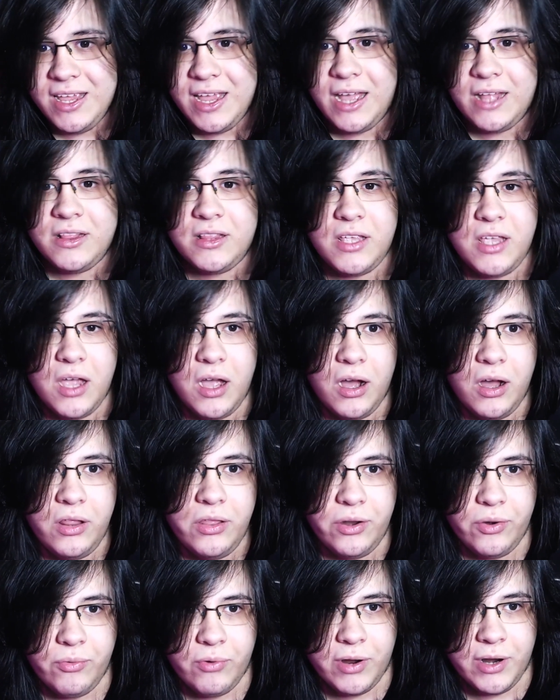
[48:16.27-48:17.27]
and the
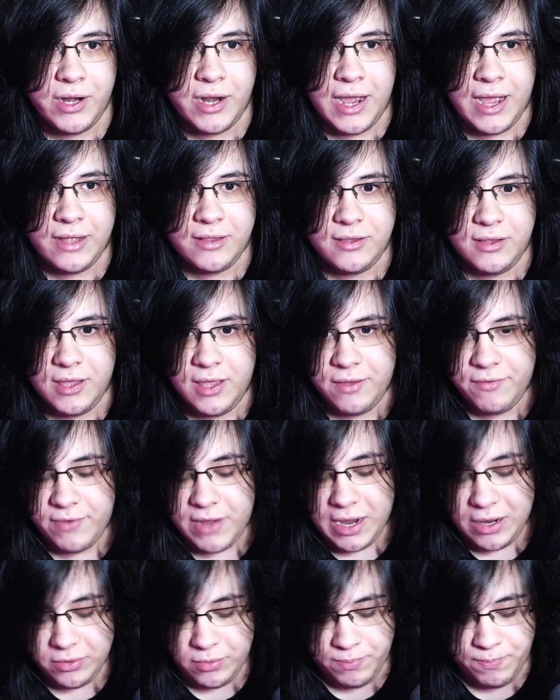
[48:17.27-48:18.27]
other one had to give
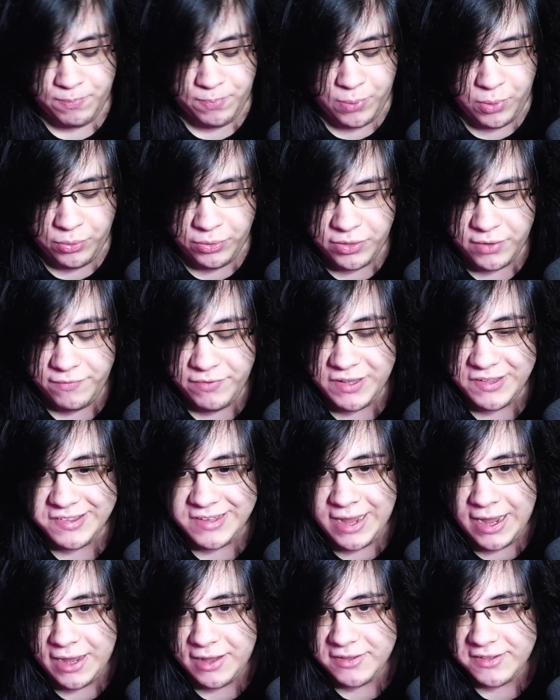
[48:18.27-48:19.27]
out both of his
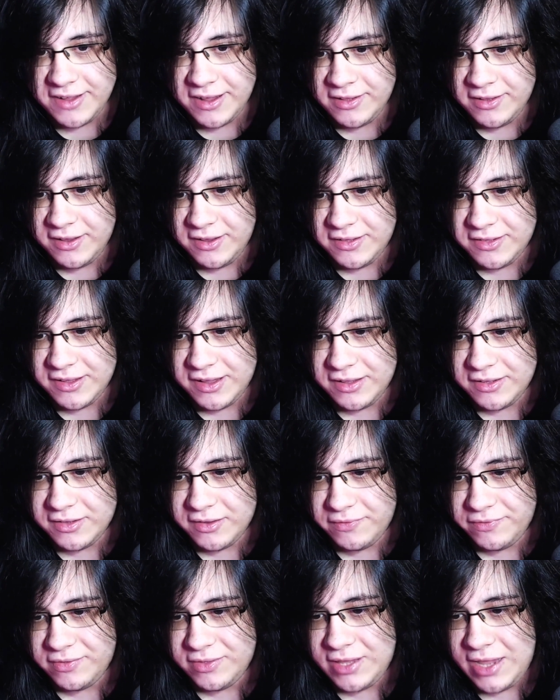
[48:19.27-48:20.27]
eyes and he says
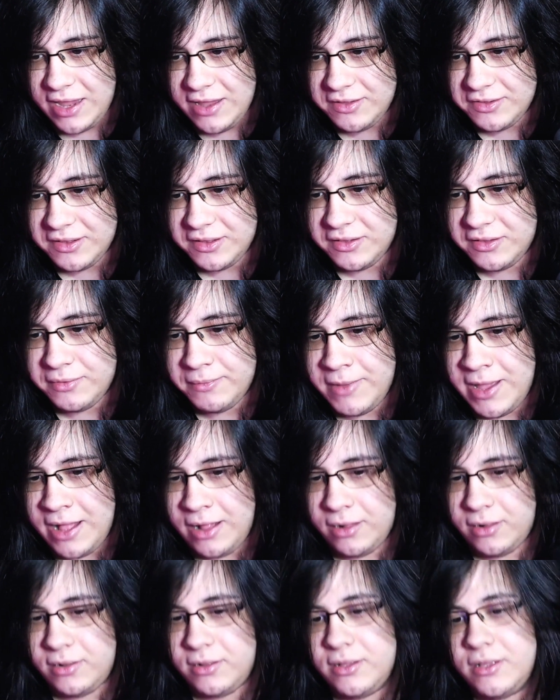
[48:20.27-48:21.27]
of taste and
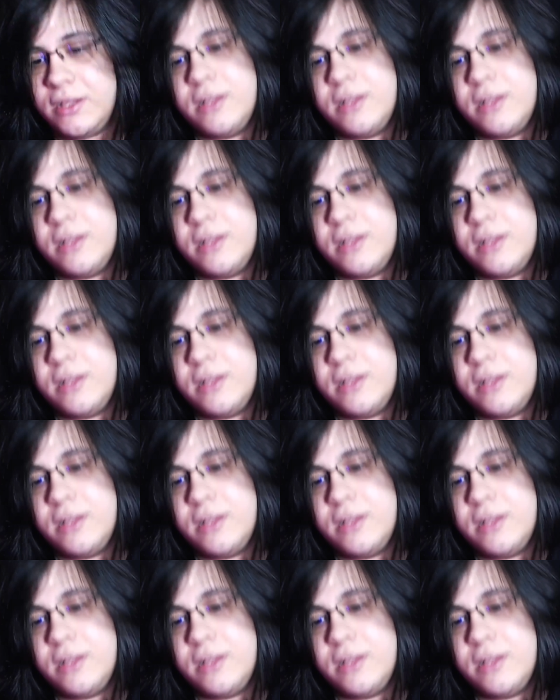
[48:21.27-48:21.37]
smell.